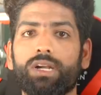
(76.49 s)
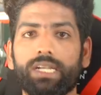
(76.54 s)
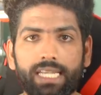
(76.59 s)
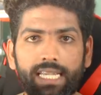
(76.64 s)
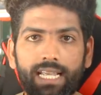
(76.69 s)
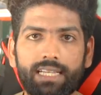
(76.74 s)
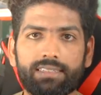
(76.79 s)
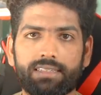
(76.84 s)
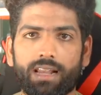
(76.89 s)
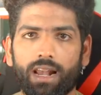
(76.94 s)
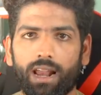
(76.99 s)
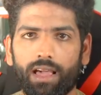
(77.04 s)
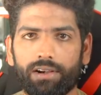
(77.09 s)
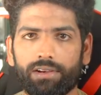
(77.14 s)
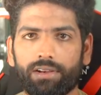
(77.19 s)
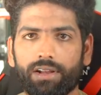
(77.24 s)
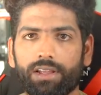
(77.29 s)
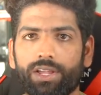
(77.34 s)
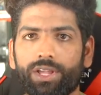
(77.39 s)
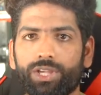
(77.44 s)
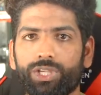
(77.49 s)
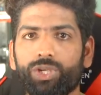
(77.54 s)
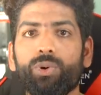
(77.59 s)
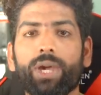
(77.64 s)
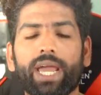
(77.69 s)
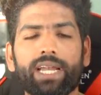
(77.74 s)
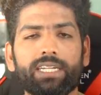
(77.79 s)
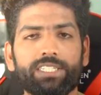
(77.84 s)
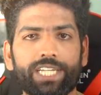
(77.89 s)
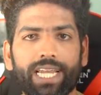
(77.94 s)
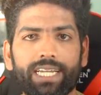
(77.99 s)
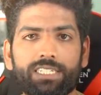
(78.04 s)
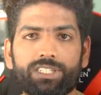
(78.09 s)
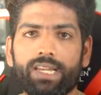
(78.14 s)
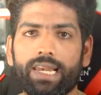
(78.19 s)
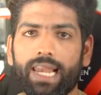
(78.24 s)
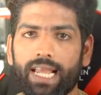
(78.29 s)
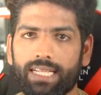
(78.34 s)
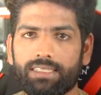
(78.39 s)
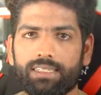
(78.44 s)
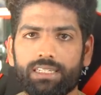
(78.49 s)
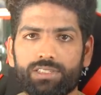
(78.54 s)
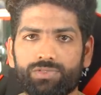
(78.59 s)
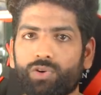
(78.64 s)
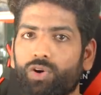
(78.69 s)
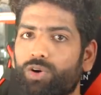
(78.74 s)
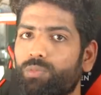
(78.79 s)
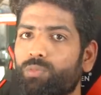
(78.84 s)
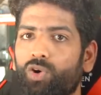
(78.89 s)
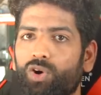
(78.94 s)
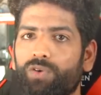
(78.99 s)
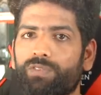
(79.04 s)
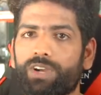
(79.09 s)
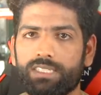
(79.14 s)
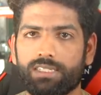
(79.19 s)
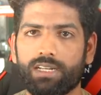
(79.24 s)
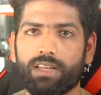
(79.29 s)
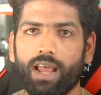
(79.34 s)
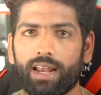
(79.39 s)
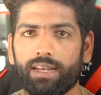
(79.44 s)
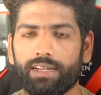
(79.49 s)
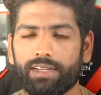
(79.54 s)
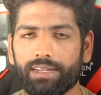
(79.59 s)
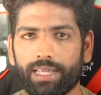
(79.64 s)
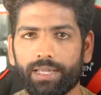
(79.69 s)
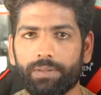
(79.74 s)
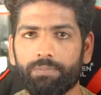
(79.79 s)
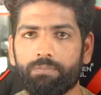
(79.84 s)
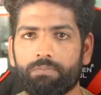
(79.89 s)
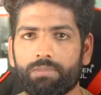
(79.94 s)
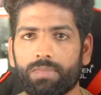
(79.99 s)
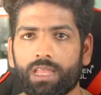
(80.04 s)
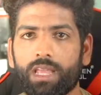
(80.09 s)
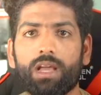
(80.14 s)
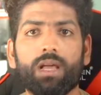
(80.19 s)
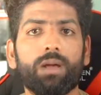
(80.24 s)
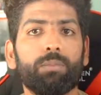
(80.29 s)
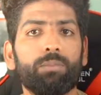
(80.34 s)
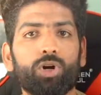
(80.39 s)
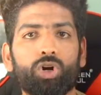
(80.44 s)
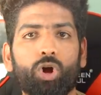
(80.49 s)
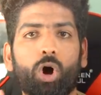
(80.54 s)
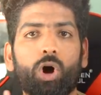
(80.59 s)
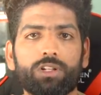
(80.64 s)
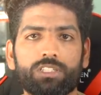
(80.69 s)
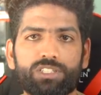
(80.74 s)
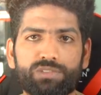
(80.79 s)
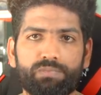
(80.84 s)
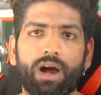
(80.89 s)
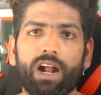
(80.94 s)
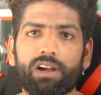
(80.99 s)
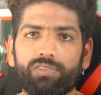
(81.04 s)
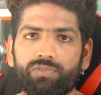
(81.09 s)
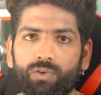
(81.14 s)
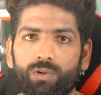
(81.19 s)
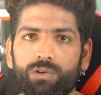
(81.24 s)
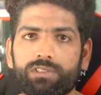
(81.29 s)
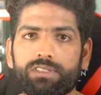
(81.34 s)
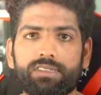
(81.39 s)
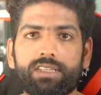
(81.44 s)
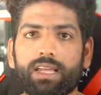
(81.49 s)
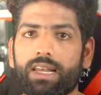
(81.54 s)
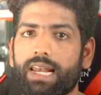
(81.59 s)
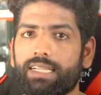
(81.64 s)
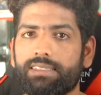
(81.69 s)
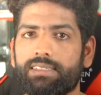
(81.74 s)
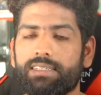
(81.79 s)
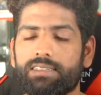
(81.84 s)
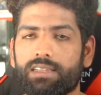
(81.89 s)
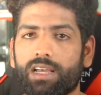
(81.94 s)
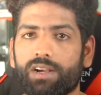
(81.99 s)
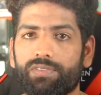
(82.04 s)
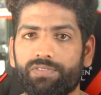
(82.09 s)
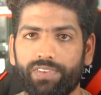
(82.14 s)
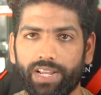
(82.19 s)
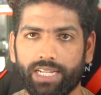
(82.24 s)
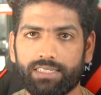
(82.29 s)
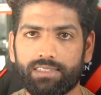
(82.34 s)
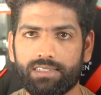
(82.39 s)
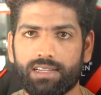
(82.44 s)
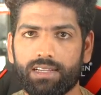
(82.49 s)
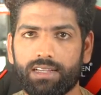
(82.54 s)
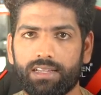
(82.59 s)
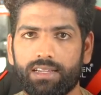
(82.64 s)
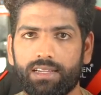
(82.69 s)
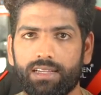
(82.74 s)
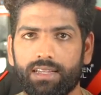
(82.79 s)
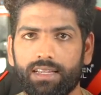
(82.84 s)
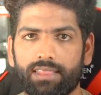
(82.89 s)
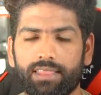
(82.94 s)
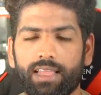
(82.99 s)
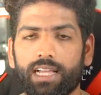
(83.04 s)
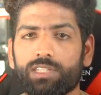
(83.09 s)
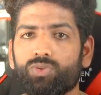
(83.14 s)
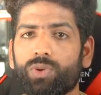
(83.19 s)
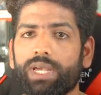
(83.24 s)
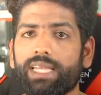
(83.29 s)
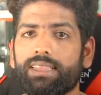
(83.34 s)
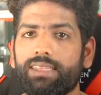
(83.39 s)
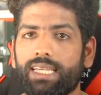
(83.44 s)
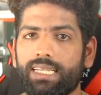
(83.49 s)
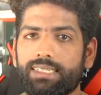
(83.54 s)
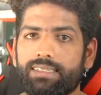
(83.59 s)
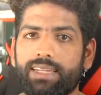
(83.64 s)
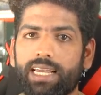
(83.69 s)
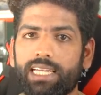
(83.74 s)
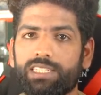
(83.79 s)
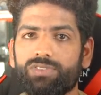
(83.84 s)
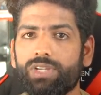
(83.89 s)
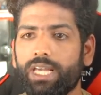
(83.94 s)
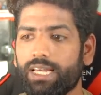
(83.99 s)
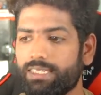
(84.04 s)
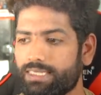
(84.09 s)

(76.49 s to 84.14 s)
a D S L R, you can change lenses for more versatility, but on smartphones the lenses are fixed. That's why these days we